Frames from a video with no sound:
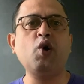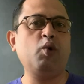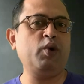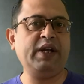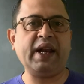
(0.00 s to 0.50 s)

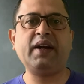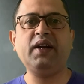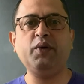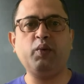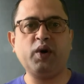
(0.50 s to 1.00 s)
who
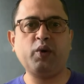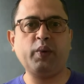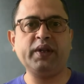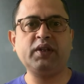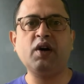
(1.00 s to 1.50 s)
directly
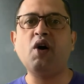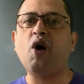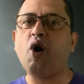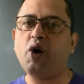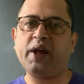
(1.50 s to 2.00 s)
work with
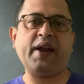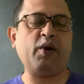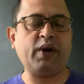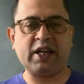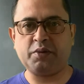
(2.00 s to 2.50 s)
or
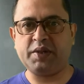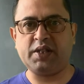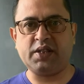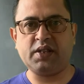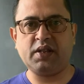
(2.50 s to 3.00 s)
around
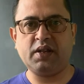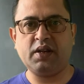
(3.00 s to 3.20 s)
asbestos.